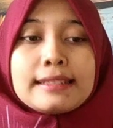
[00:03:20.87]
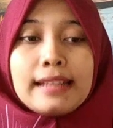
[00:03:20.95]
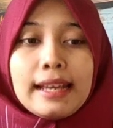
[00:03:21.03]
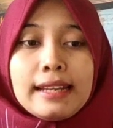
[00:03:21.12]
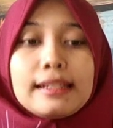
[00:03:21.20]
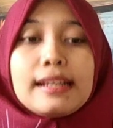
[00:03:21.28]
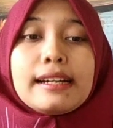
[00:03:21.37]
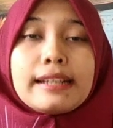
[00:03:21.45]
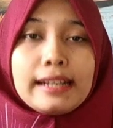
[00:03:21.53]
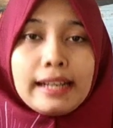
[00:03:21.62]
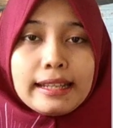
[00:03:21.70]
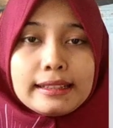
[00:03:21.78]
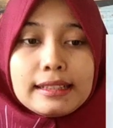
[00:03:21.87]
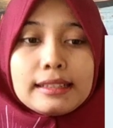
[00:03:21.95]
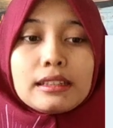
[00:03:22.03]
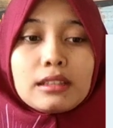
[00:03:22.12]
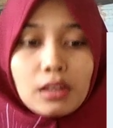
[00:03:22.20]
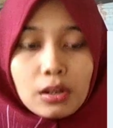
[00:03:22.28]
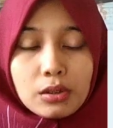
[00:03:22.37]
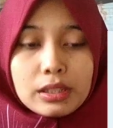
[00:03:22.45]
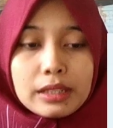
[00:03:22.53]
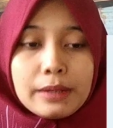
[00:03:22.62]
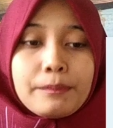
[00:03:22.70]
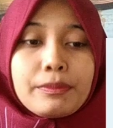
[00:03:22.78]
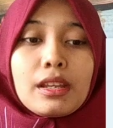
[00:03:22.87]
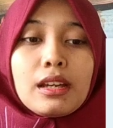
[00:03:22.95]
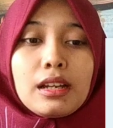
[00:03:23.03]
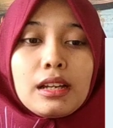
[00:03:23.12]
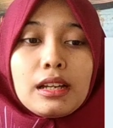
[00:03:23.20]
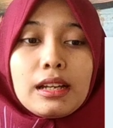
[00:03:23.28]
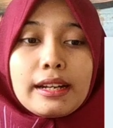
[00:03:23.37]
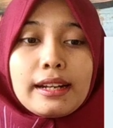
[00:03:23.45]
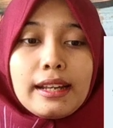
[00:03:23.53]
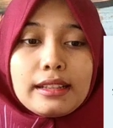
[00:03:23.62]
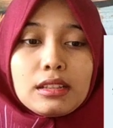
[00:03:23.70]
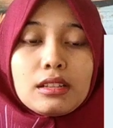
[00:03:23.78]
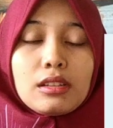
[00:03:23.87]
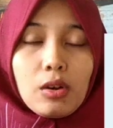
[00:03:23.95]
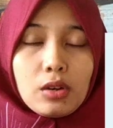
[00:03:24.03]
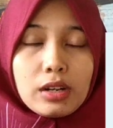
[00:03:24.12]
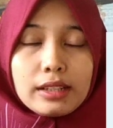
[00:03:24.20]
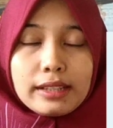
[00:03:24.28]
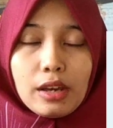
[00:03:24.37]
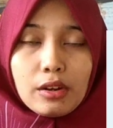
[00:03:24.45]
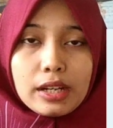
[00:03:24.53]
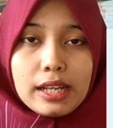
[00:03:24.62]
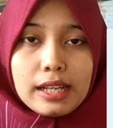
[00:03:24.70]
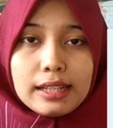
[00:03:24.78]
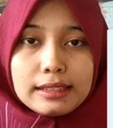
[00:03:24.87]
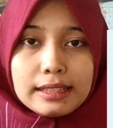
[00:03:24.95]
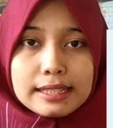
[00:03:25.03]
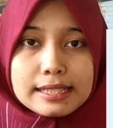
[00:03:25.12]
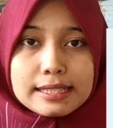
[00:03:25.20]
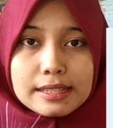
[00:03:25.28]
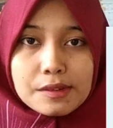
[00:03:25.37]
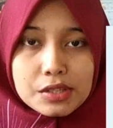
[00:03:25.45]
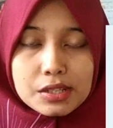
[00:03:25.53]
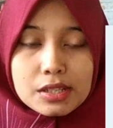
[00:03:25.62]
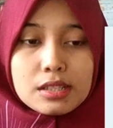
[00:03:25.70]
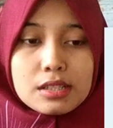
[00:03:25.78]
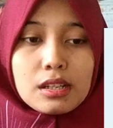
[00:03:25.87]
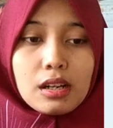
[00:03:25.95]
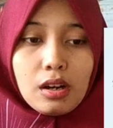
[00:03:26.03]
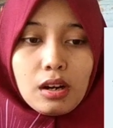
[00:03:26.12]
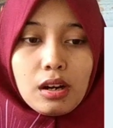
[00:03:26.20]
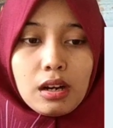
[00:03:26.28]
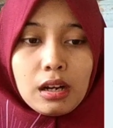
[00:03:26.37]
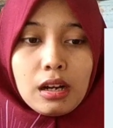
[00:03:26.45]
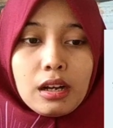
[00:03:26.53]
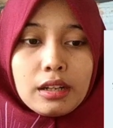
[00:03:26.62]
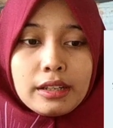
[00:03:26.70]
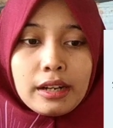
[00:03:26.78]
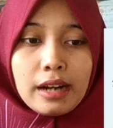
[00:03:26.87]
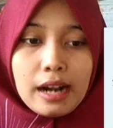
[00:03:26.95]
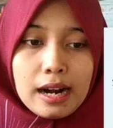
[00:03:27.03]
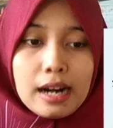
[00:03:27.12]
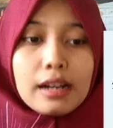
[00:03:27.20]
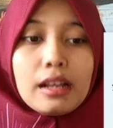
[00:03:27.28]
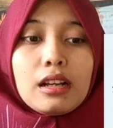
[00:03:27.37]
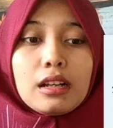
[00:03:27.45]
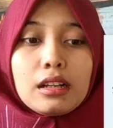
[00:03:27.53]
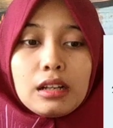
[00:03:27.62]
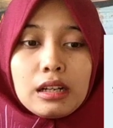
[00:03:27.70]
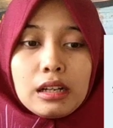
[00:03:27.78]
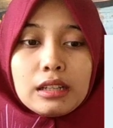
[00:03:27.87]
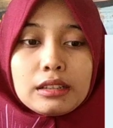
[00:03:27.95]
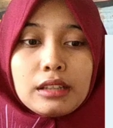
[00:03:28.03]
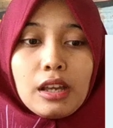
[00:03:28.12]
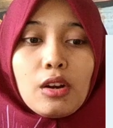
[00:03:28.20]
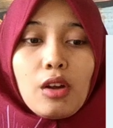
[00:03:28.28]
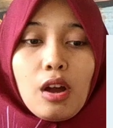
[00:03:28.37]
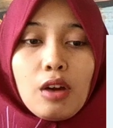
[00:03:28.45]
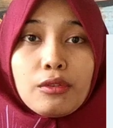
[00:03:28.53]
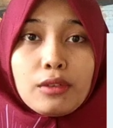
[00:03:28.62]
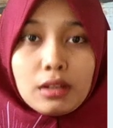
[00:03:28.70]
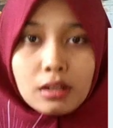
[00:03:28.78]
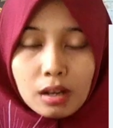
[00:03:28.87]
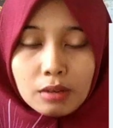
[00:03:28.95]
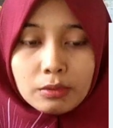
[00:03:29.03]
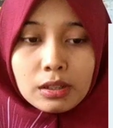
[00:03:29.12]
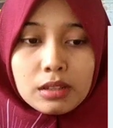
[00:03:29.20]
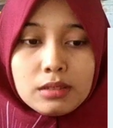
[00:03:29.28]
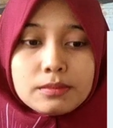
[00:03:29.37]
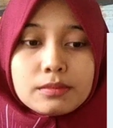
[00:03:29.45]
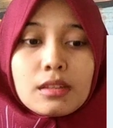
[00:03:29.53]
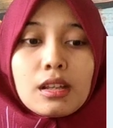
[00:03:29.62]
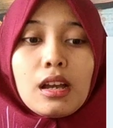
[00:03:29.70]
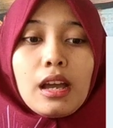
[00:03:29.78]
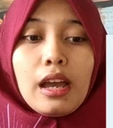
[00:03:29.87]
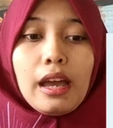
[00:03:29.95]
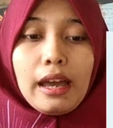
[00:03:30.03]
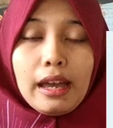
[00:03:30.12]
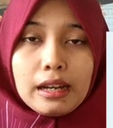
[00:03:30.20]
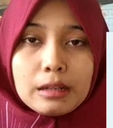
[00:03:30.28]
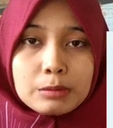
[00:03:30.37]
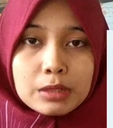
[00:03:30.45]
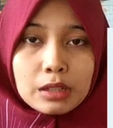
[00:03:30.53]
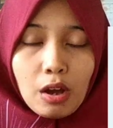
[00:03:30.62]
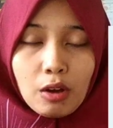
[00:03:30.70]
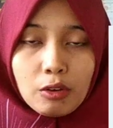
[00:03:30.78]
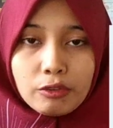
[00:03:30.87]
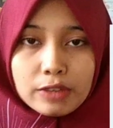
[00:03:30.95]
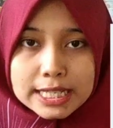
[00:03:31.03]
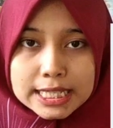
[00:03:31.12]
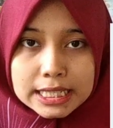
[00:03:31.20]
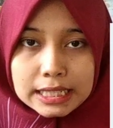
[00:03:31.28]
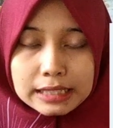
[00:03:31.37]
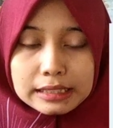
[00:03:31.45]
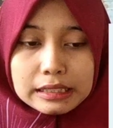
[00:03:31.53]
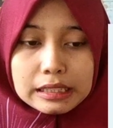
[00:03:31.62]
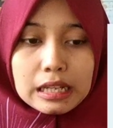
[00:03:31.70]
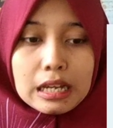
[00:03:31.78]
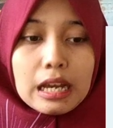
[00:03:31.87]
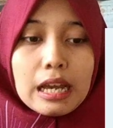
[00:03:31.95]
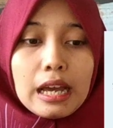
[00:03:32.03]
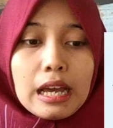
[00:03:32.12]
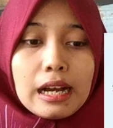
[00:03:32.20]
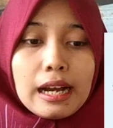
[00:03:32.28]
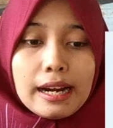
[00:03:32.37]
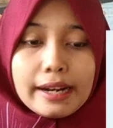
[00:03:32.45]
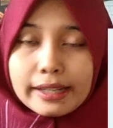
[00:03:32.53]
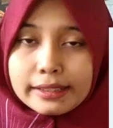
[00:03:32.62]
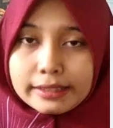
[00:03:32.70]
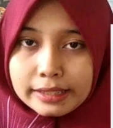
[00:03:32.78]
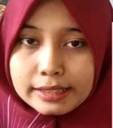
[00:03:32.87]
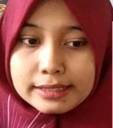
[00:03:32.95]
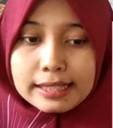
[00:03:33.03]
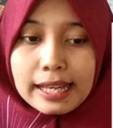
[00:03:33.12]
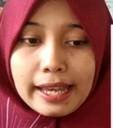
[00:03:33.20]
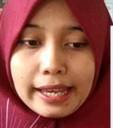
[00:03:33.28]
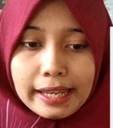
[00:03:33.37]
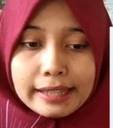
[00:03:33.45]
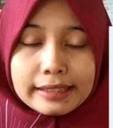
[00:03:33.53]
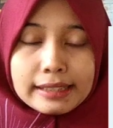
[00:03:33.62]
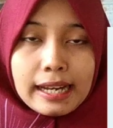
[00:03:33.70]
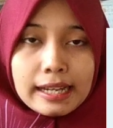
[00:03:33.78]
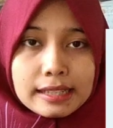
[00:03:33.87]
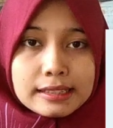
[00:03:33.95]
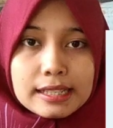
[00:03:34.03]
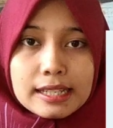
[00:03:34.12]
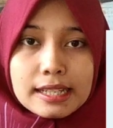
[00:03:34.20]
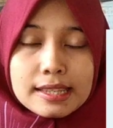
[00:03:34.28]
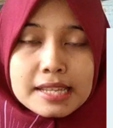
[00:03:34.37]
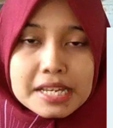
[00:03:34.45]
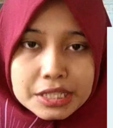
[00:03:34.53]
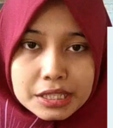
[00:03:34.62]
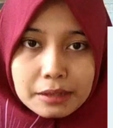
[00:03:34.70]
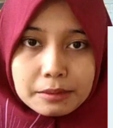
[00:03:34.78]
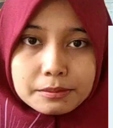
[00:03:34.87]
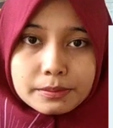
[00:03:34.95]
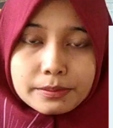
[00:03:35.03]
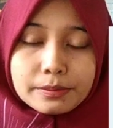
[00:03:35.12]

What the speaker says: slide, related theory. Related theory in this research, there are theory of novel, element of fiction, characters, and characterization.